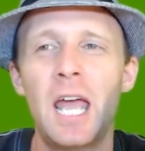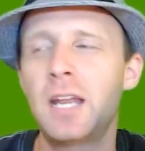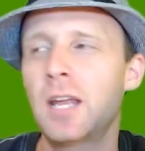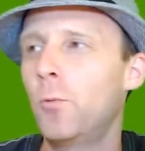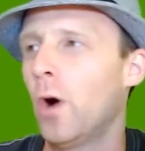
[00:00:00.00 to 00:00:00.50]

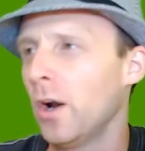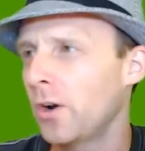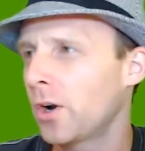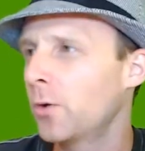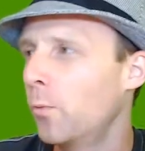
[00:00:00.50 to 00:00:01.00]
and you
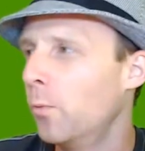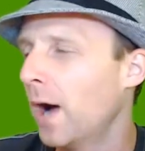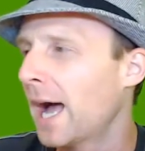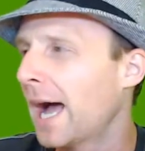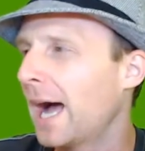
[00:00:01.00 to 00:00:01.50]
wondered
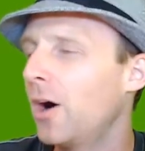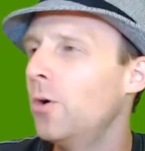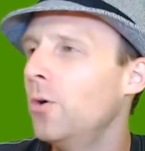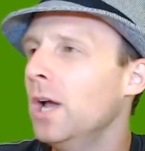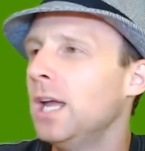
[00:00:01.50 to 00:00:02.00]

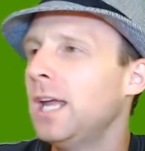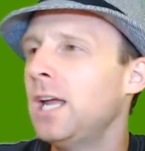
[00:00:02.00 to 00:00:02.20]
how